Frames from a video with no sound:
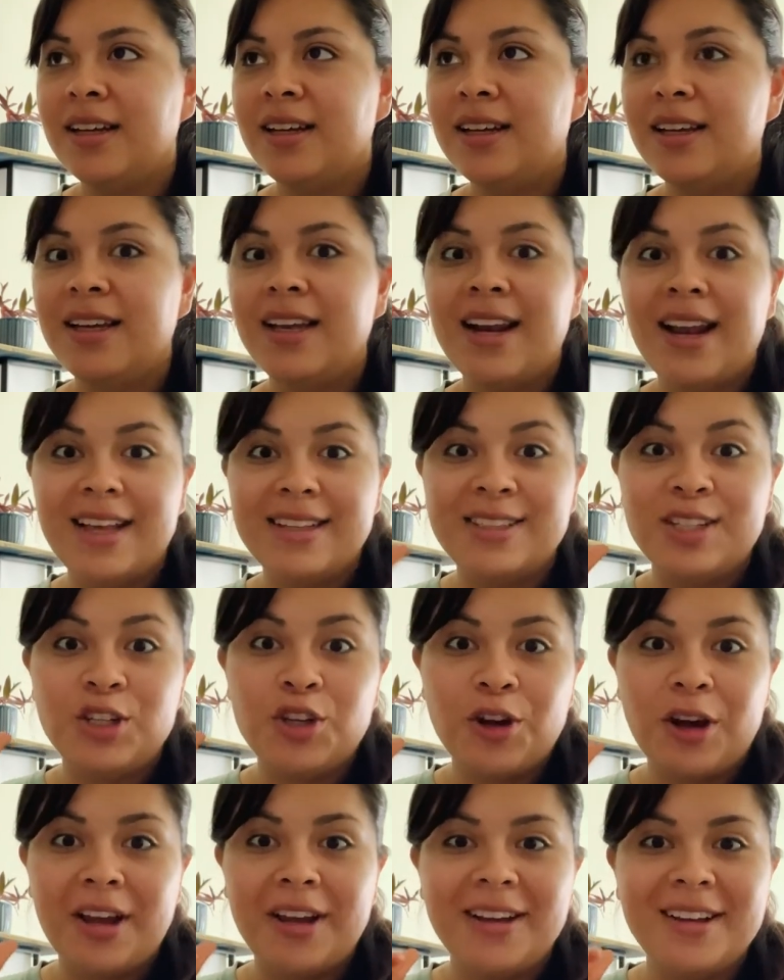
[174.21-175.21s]
it as a
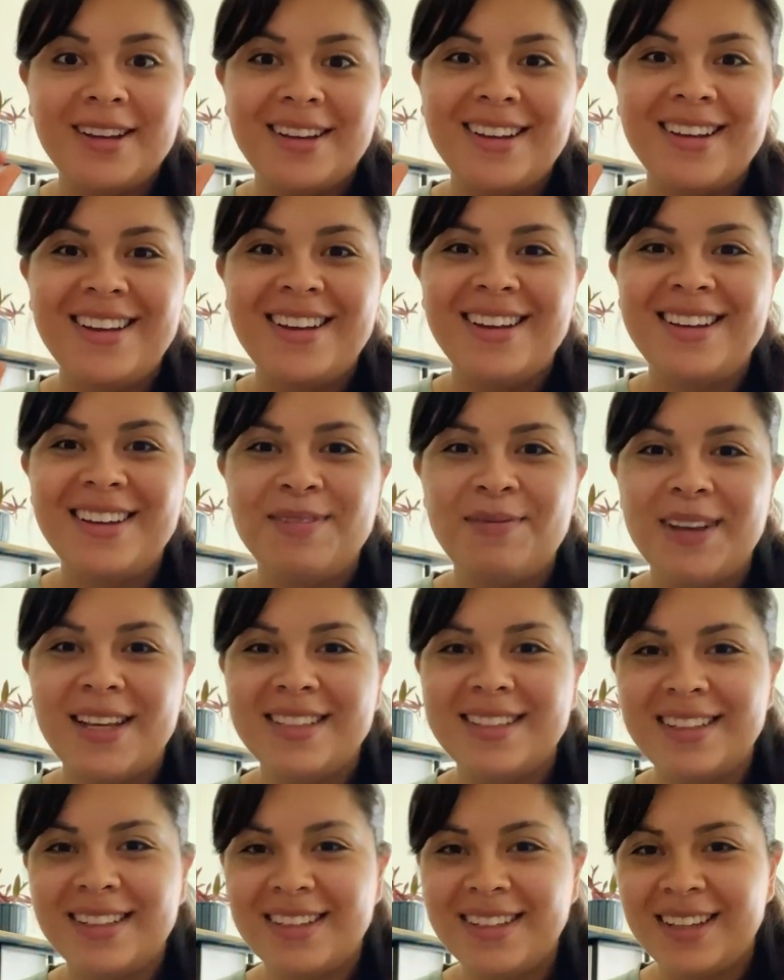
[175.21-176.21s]
drink,
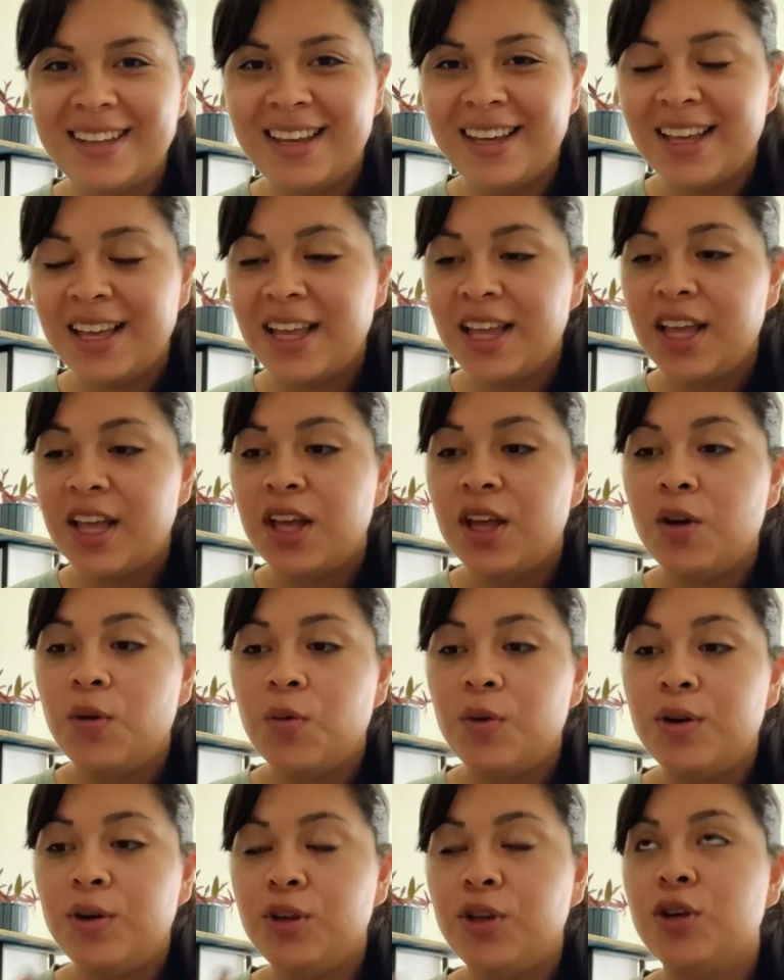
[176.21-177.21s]
basically.
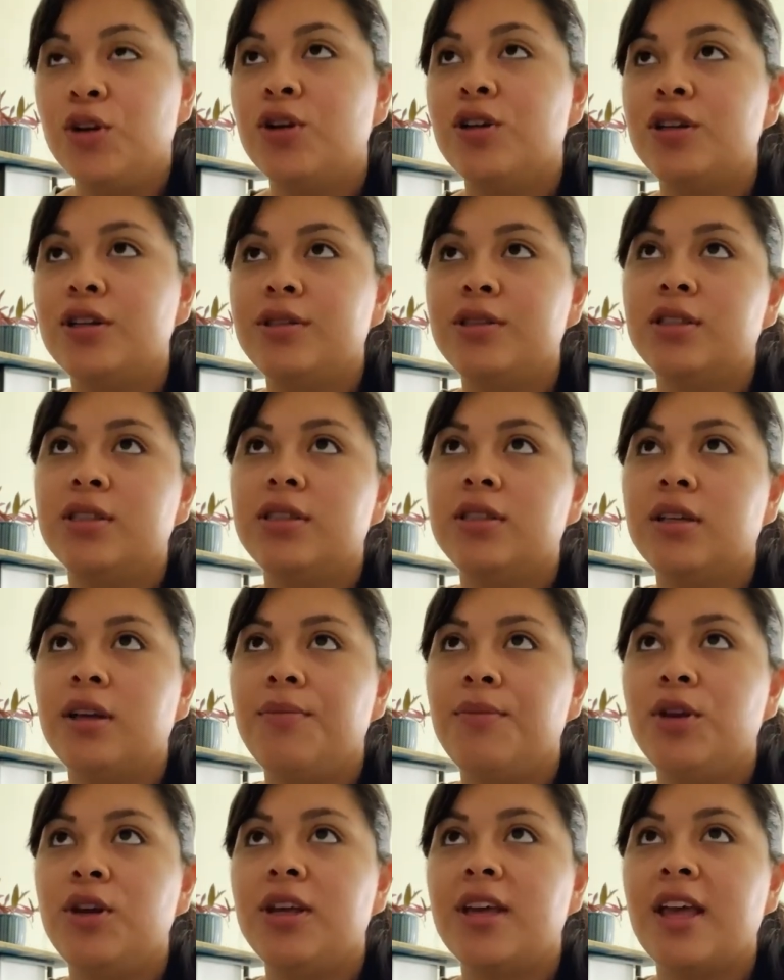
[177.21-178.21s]
When you're
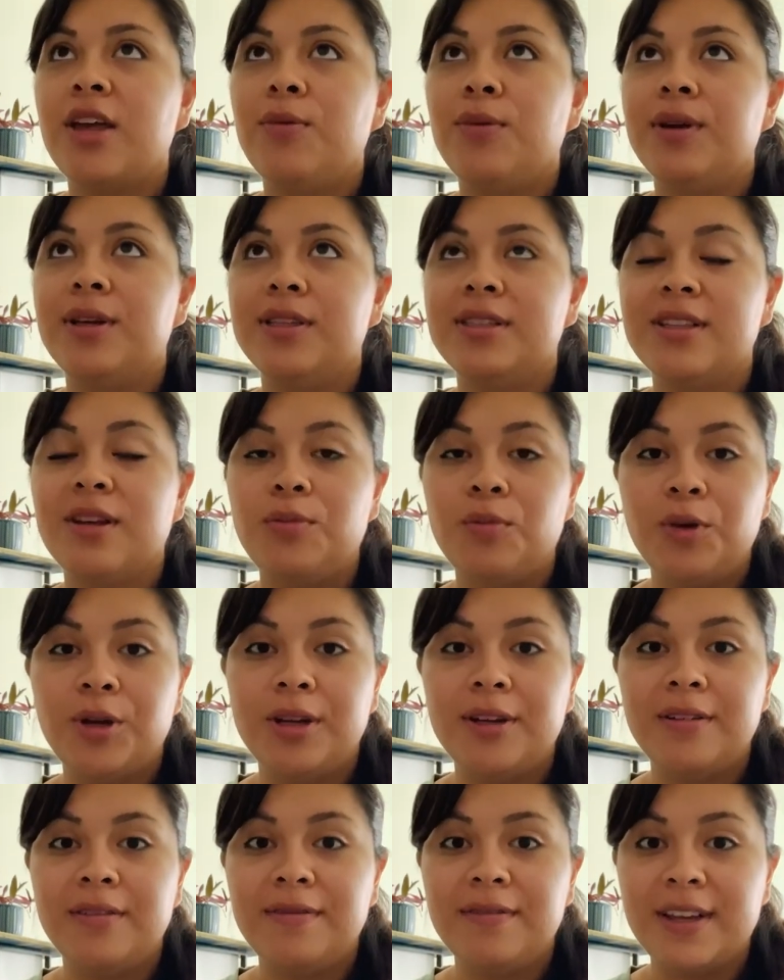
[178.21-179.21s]
communicating with
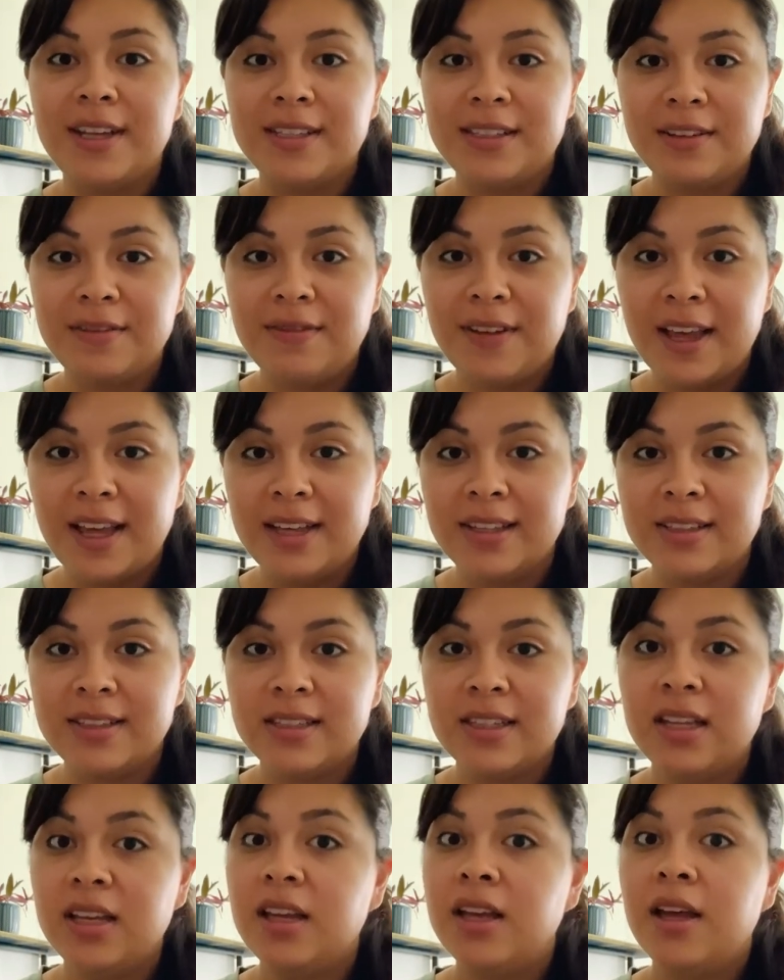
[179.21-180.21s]
someone face to face,
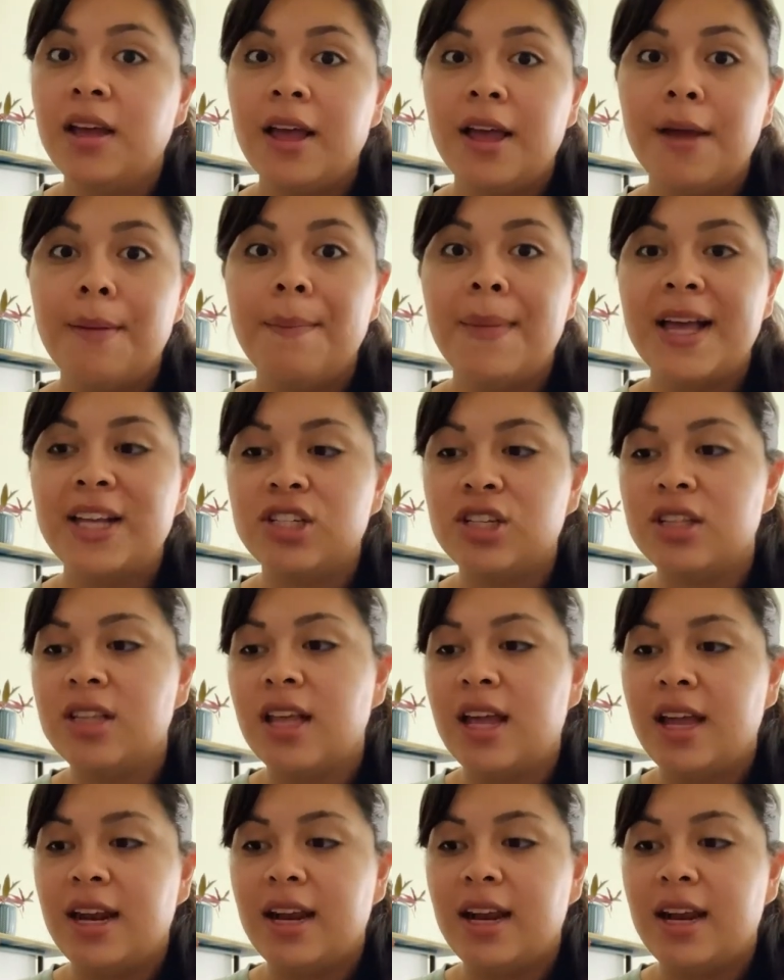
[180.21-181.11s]
imagine that